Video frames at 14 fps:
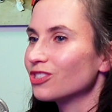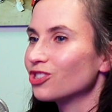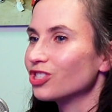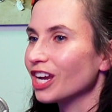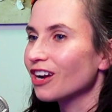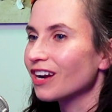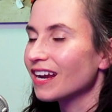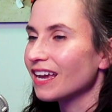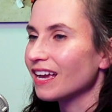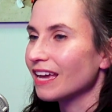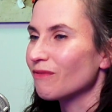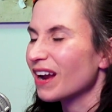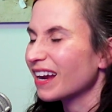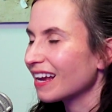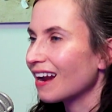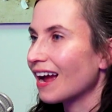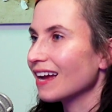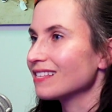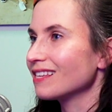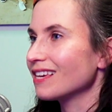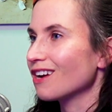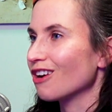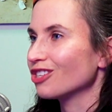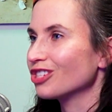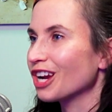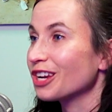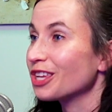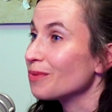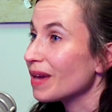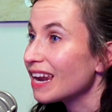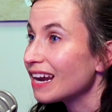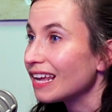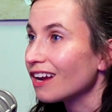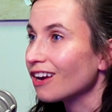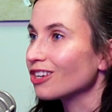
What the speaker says: sharing and recognizing our shared humanity,